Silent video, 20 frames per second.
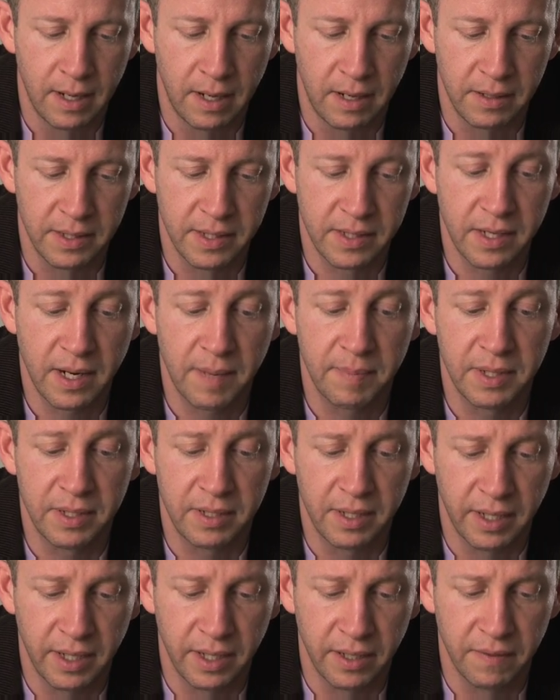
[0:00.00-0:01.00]
I'll stop the
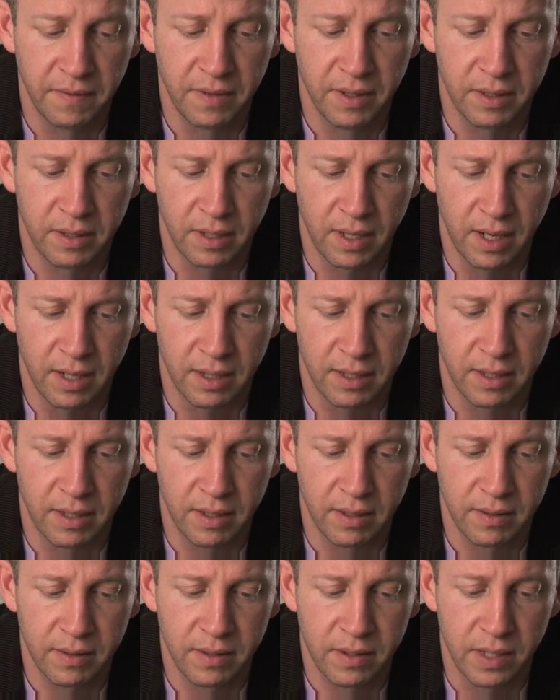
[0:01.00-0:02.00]
ticking of the clock,
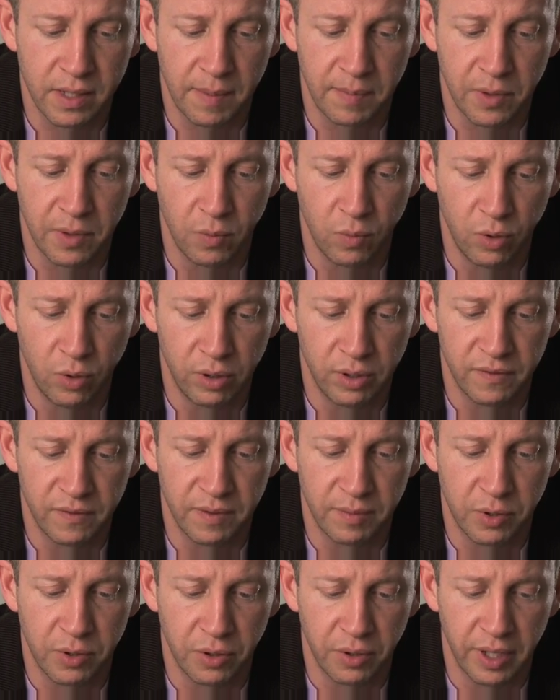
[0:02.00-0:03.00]
stop the world
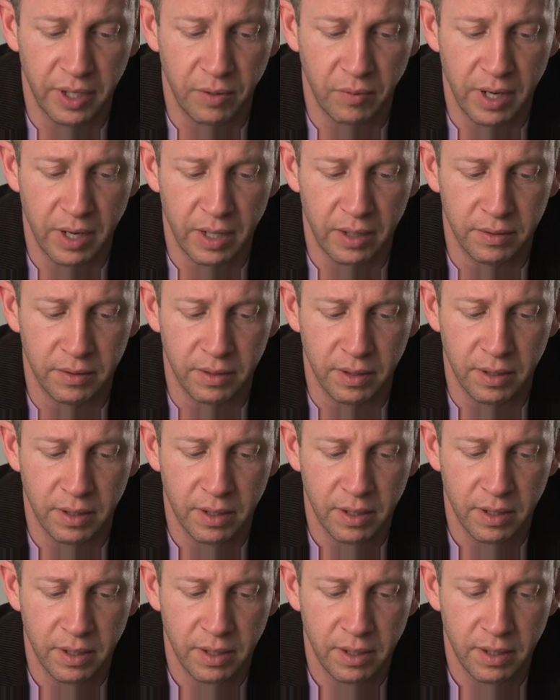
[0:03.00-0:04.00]
from turning round,
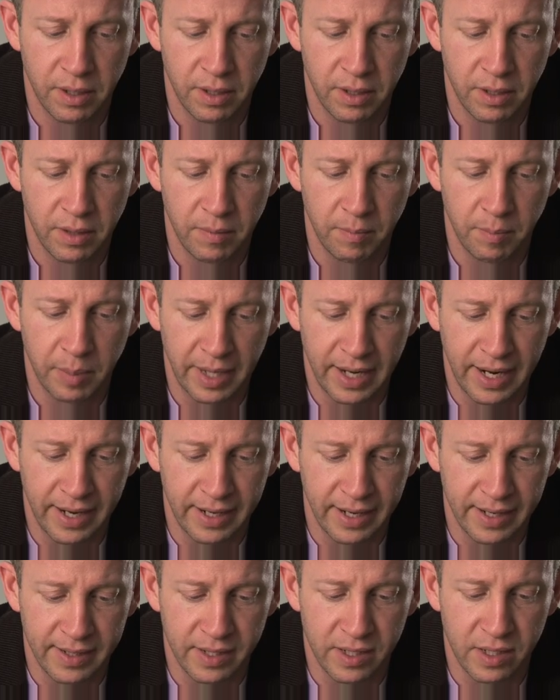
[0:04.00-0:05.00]
but I
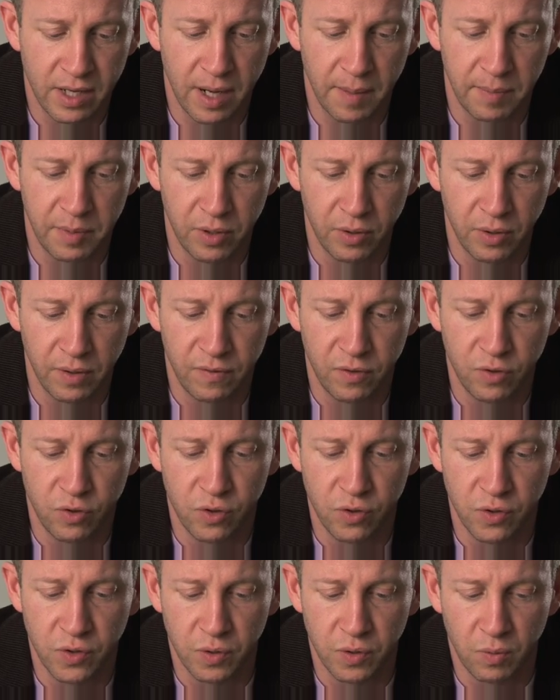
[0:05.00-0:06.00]
can't stop you if you
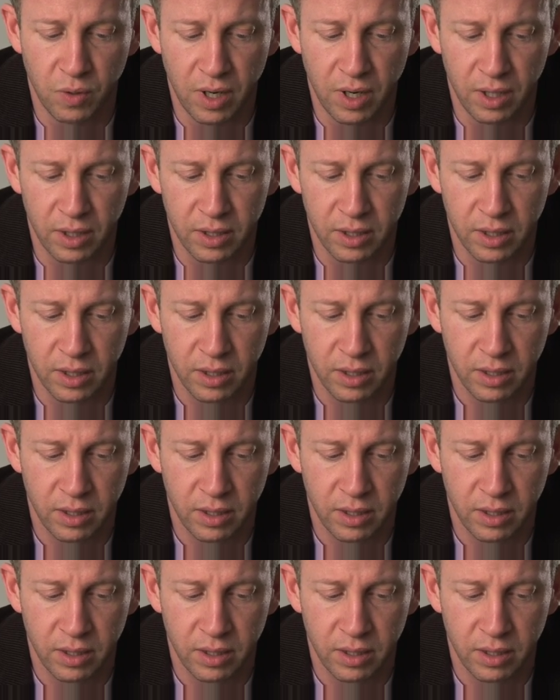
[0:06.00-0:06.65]
choose to walk.